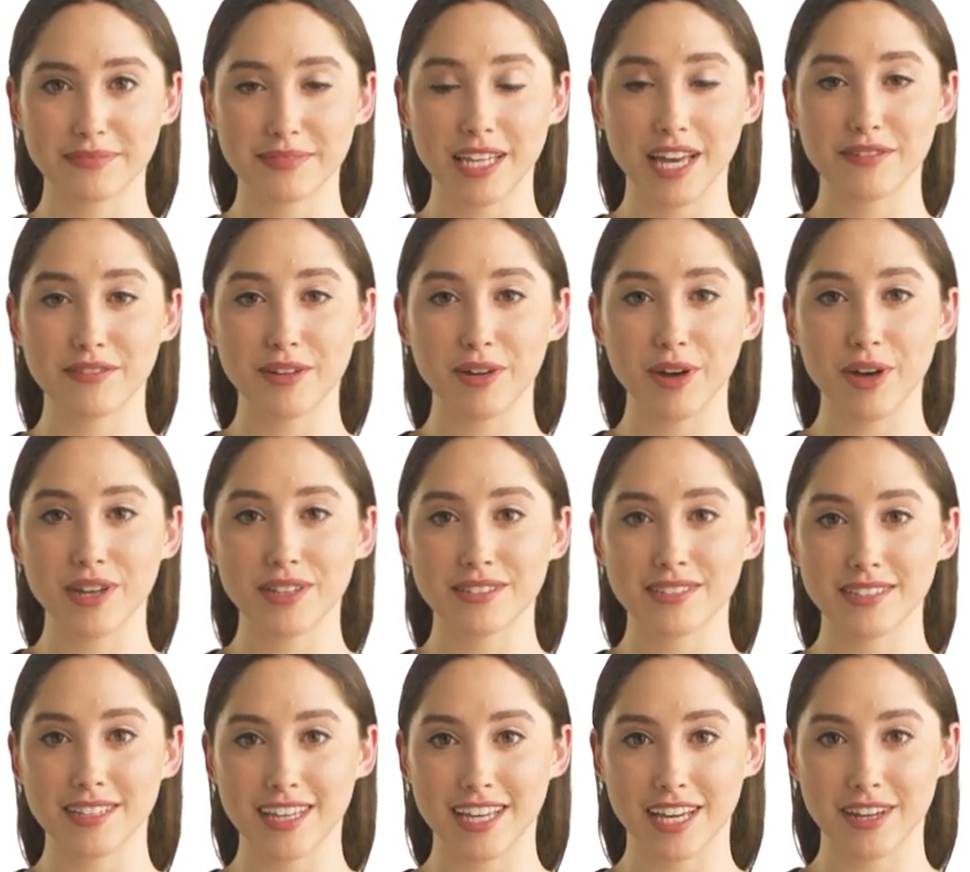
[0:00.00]
Of
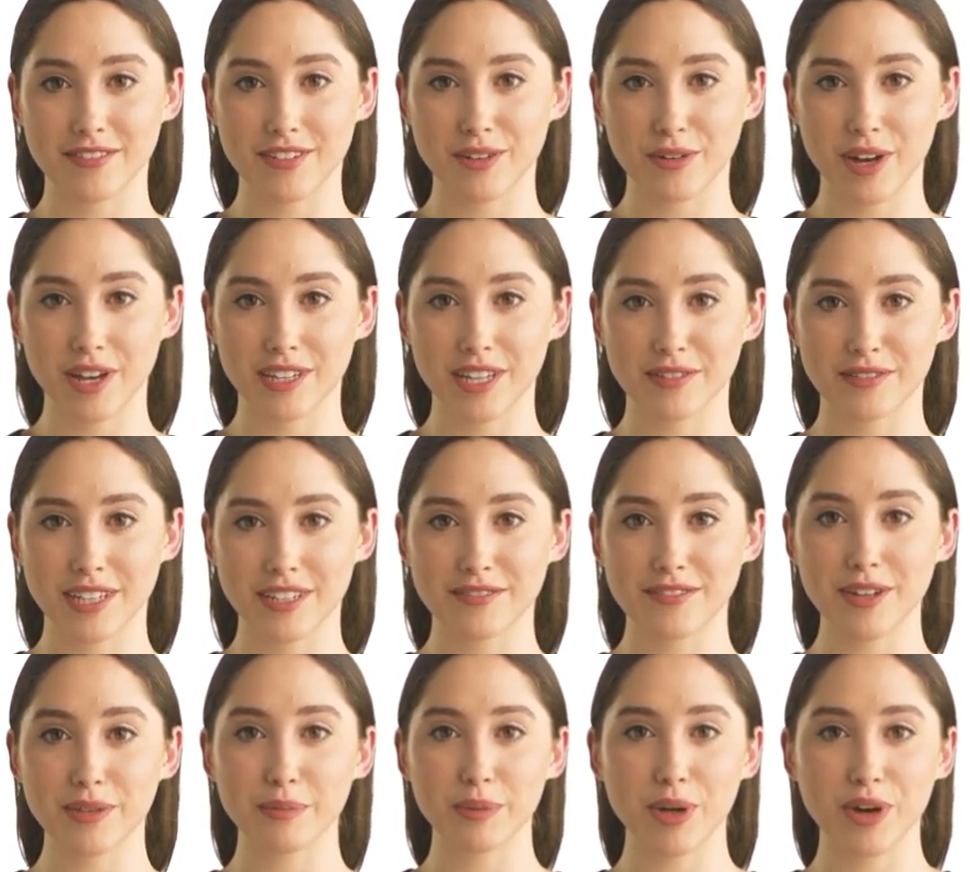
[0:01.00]
course, if you are looking
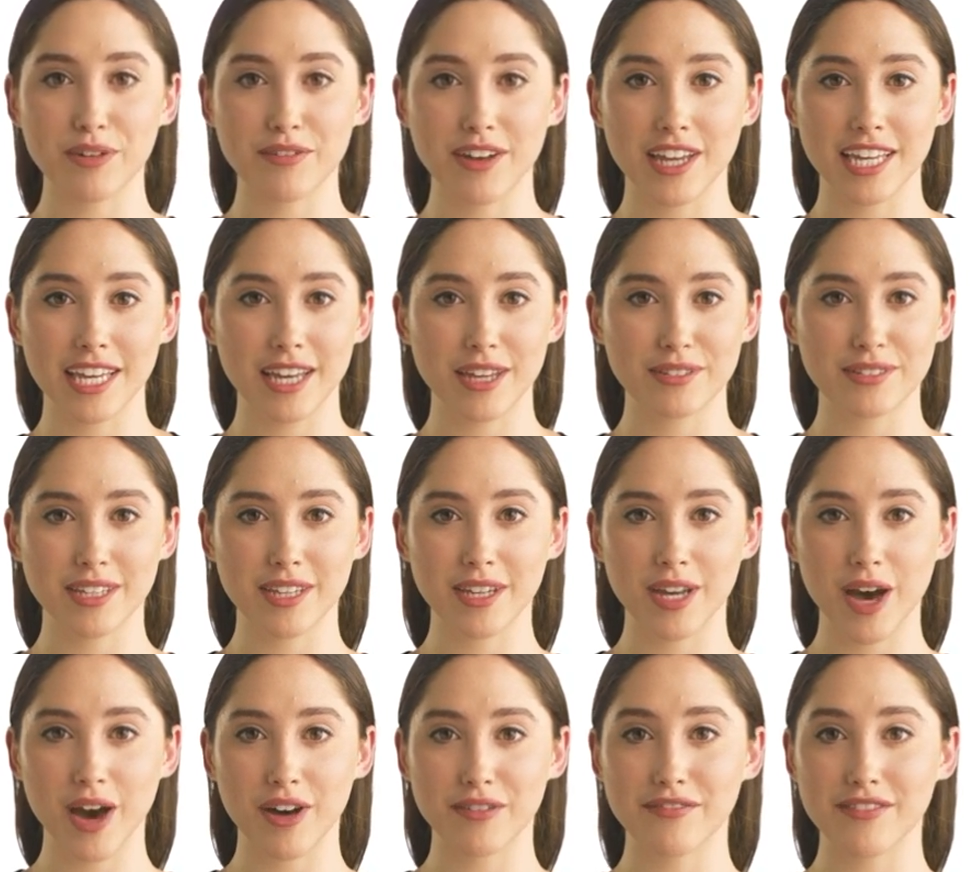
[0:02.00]
for more videos on
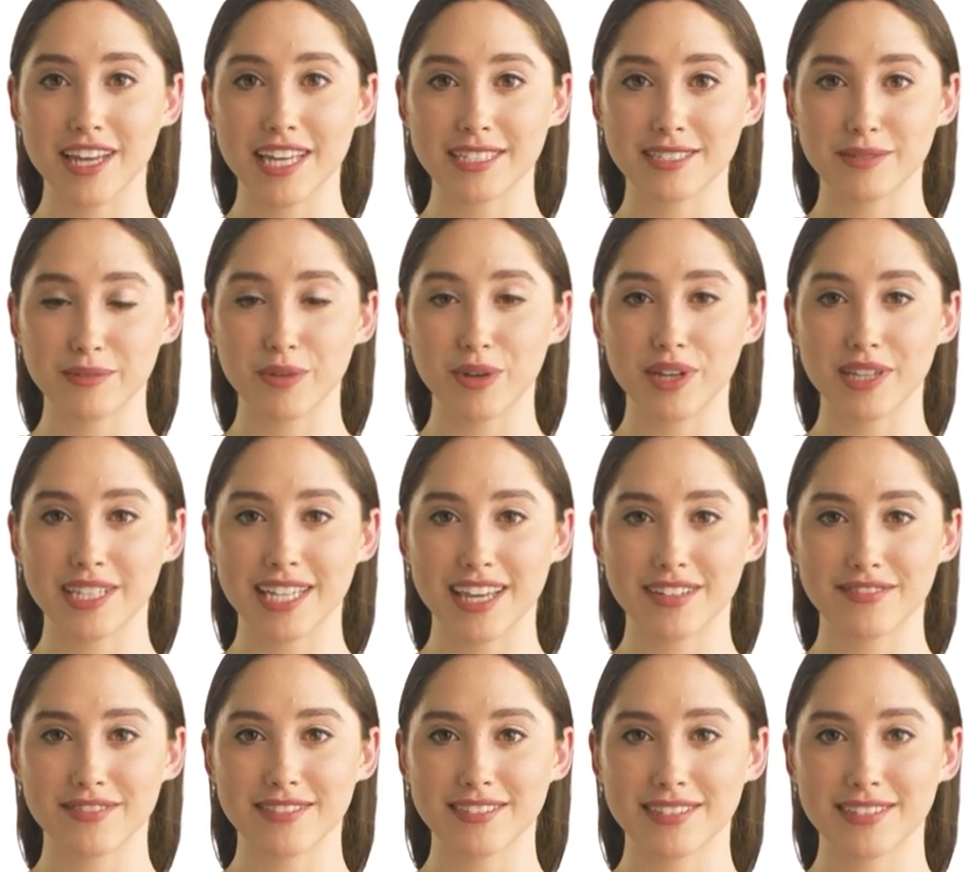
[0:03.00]
all things
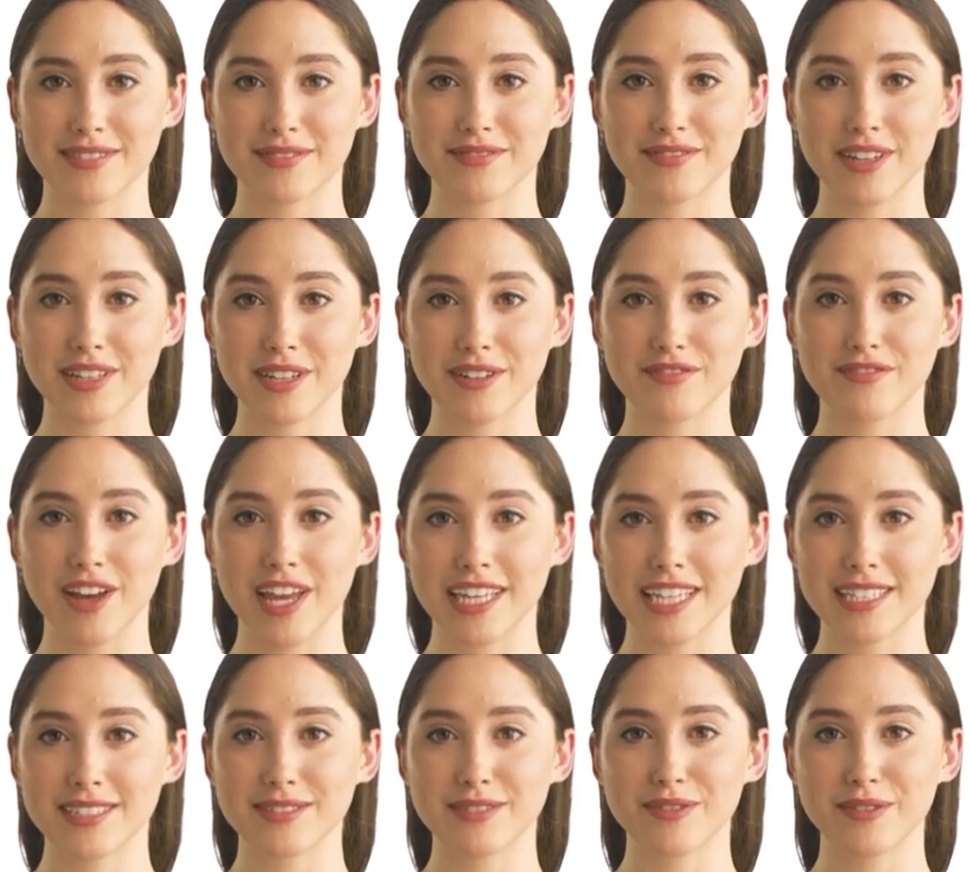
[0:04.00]
forklifts, from the
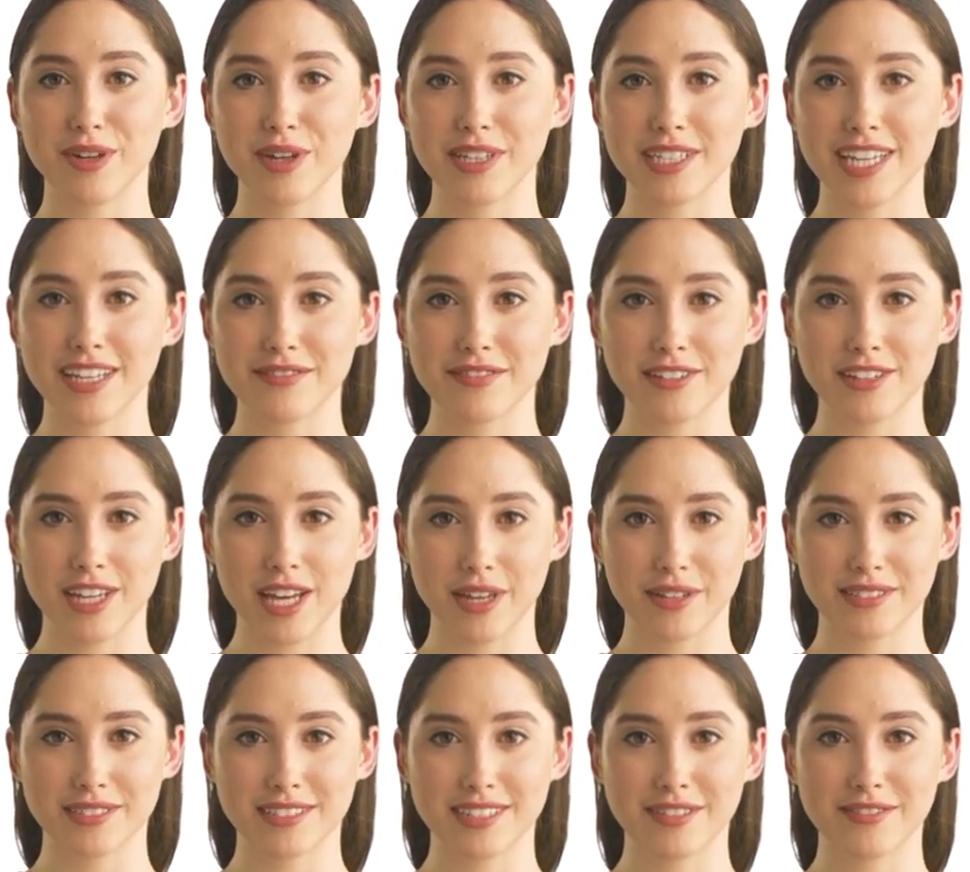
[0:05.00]
funniest forklift
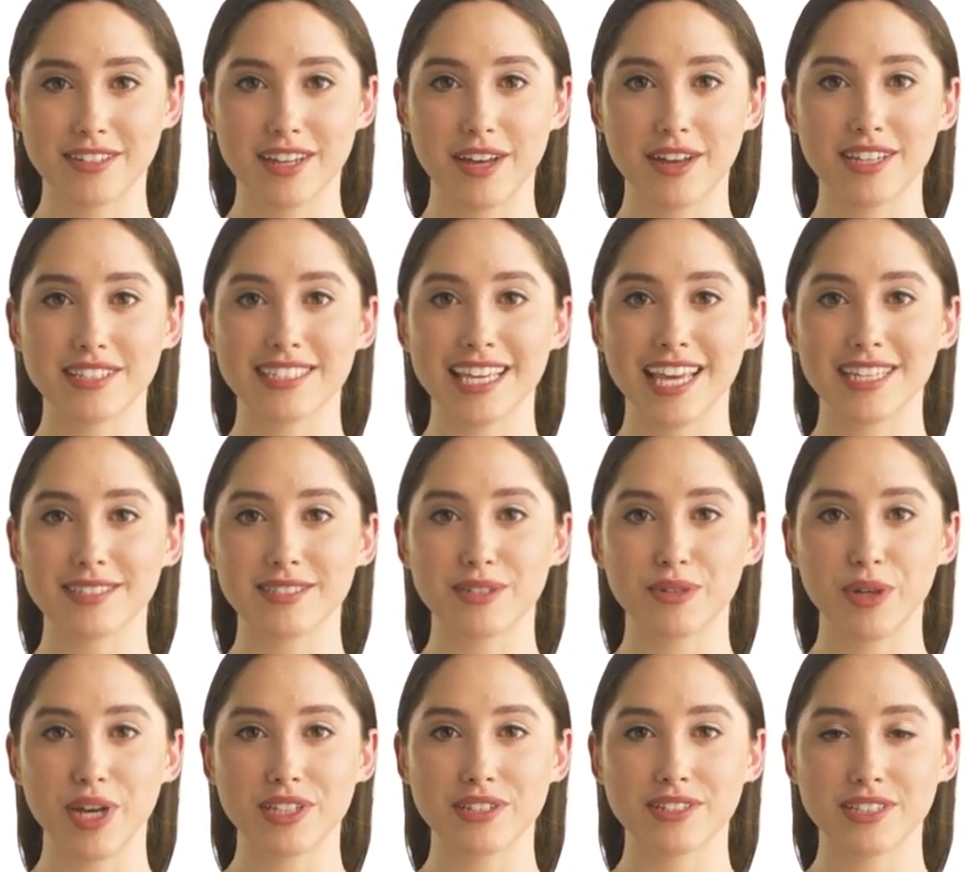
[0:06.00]
jokes to theory test
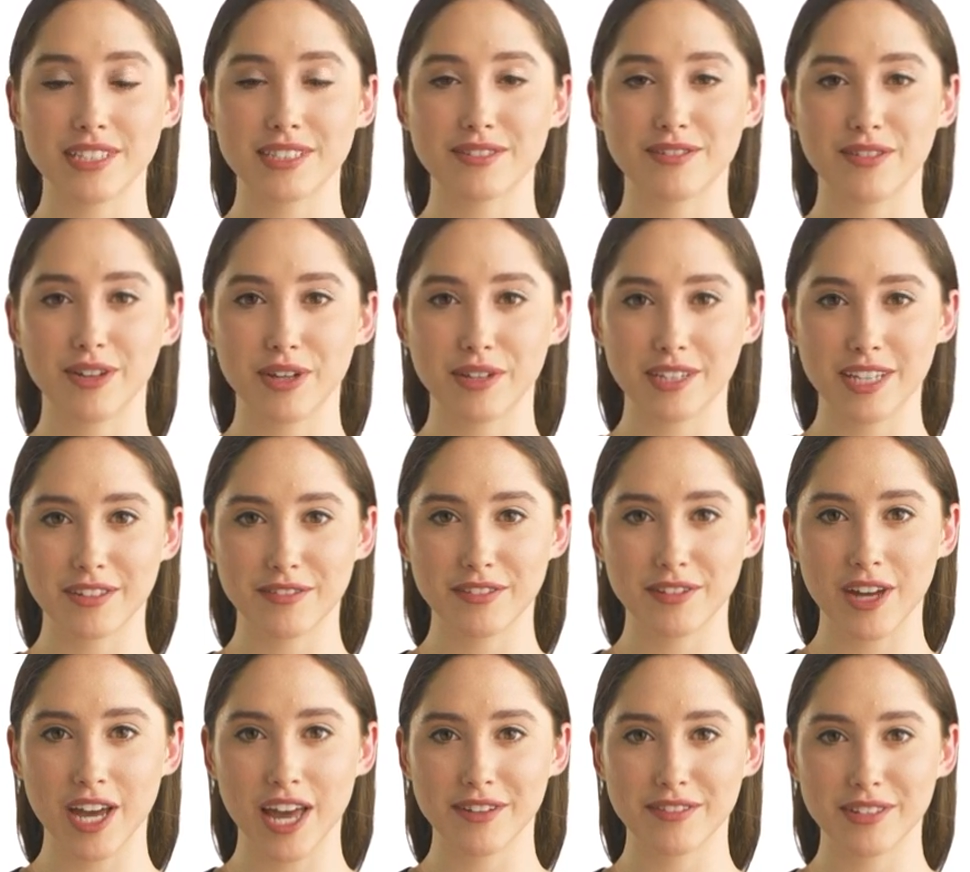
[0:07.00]
questions forklift
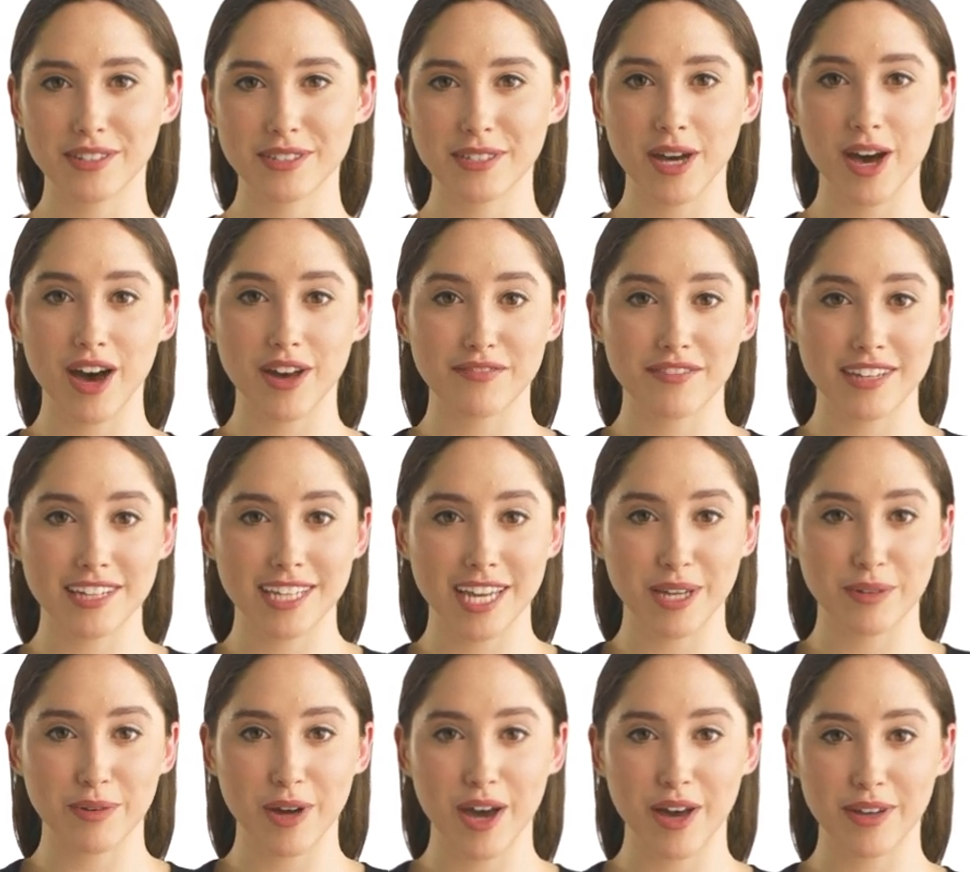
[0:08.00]
drivers often
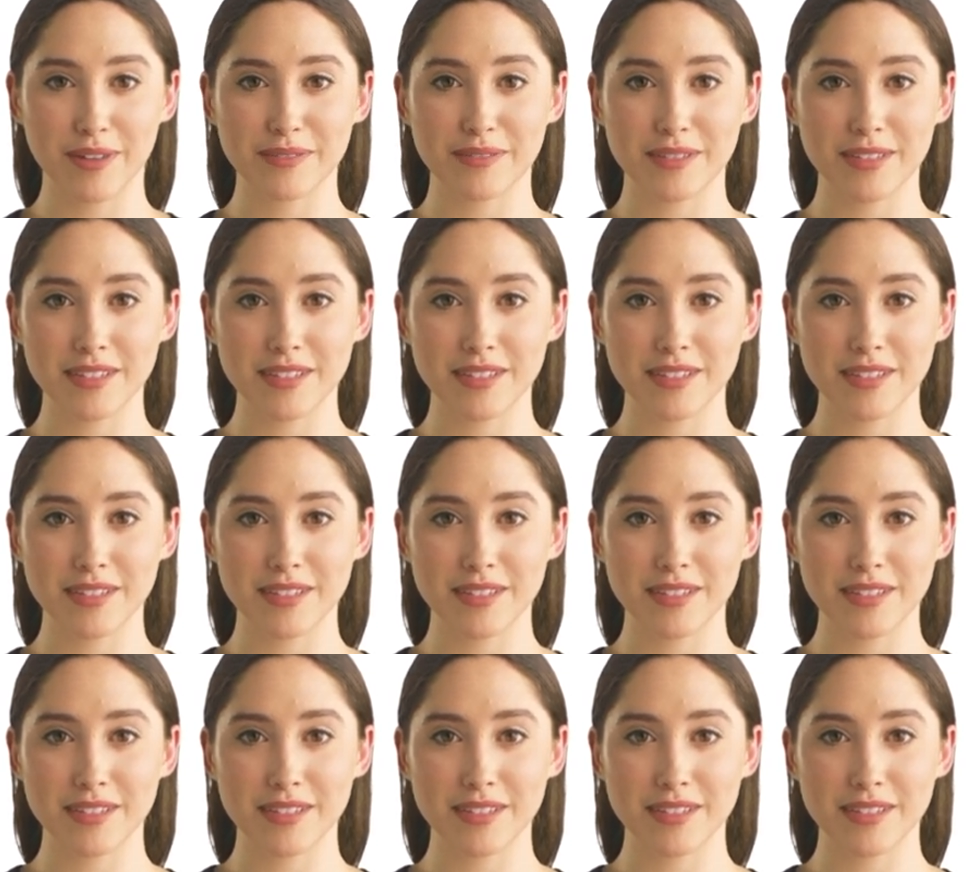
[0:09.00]
get wrong,